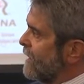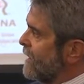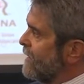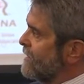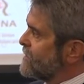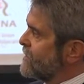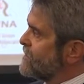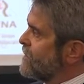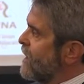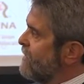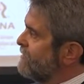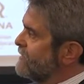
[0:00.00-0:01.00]
this is
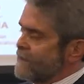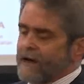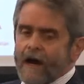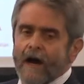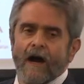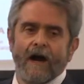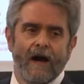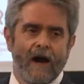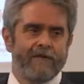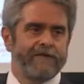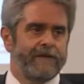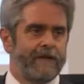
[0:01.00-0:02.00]
often an
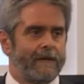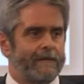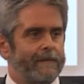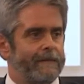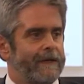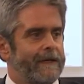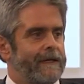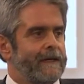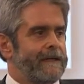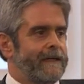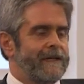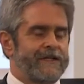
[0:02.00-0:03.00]
aha for them.
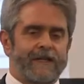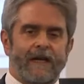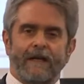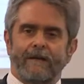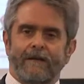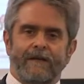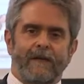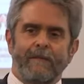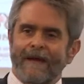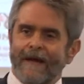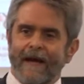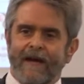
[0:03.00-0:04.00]
They say, you
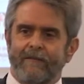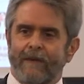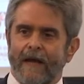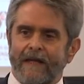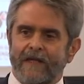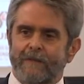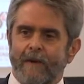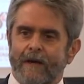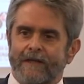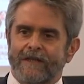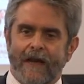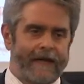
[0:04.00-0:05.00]
mean I have blind
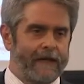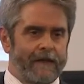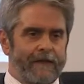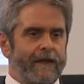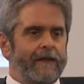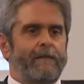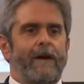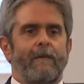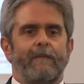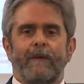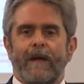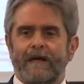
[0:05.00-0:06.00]
spots? I didn't think
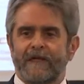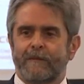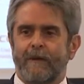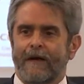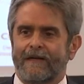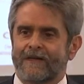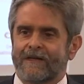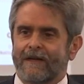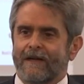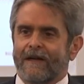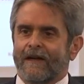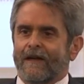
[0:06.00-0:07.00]
about blind spots.
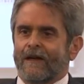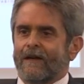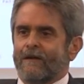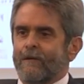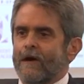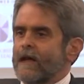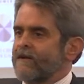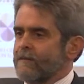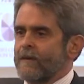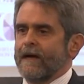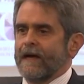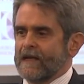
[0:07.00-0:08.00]
Well,
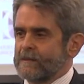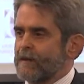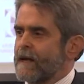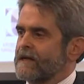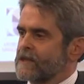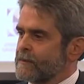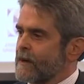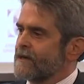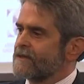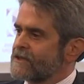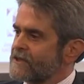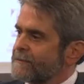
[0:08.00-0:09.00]
everybody has blind
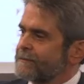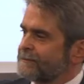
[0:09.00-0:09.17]
spots,